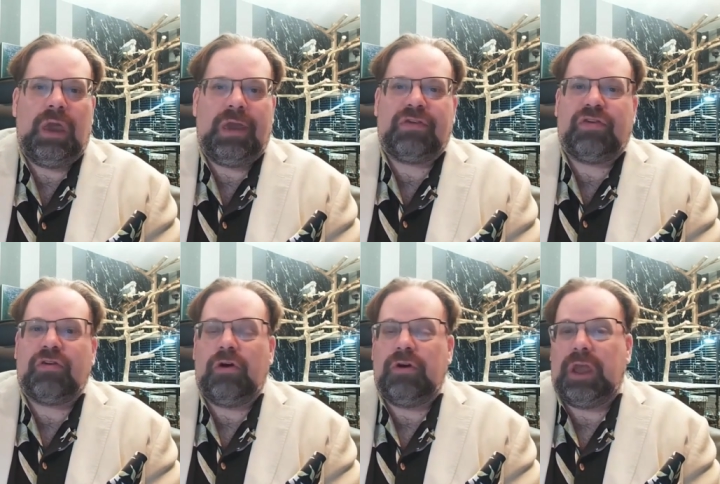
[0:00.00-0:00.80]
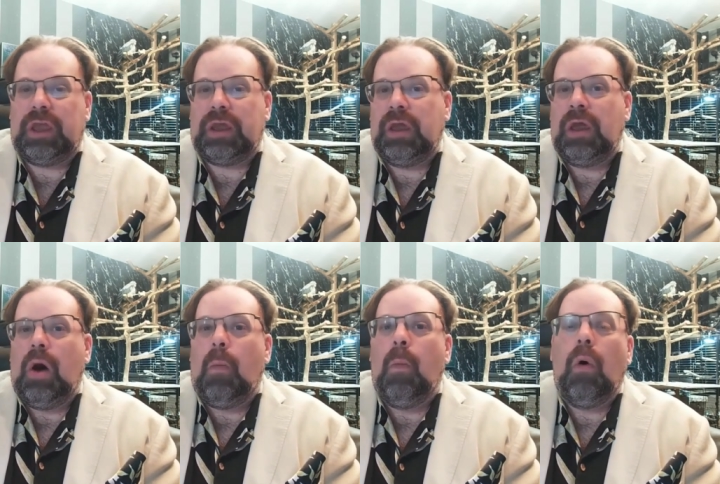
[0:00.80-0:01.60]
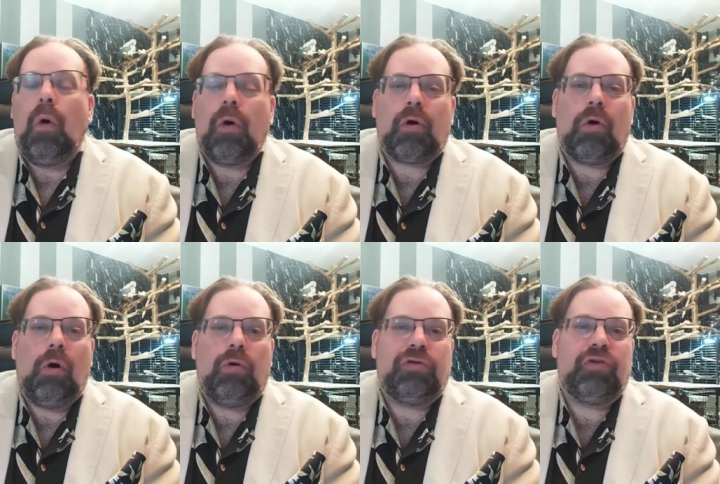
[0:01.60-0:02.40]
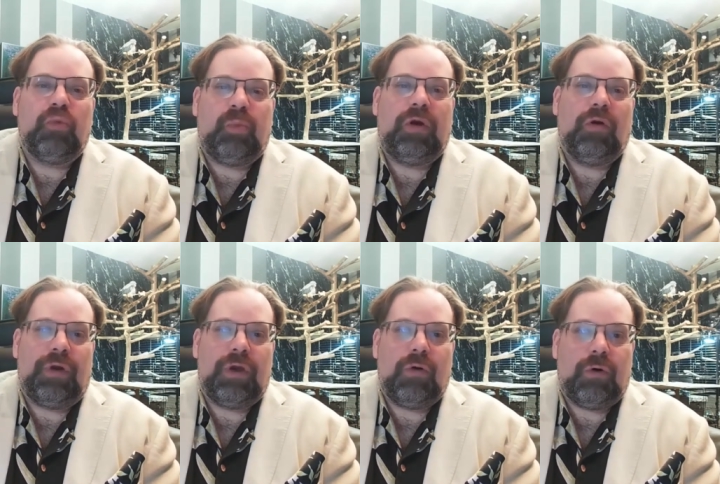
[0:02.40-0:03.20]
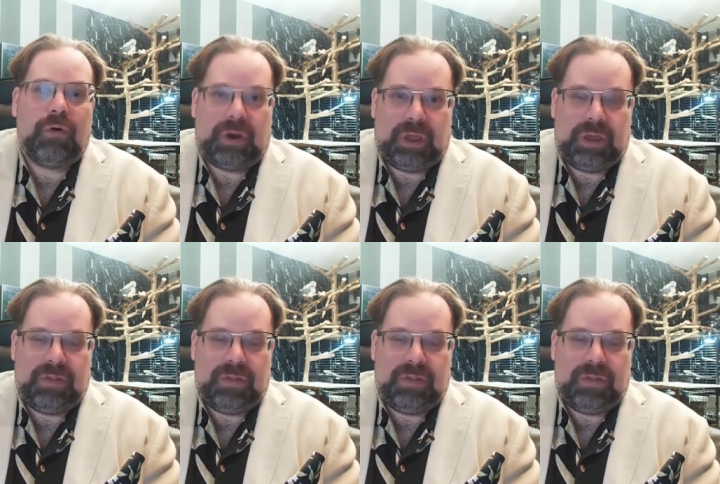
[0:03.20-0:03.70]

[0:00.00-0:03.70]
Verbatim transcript: exerting moral superiority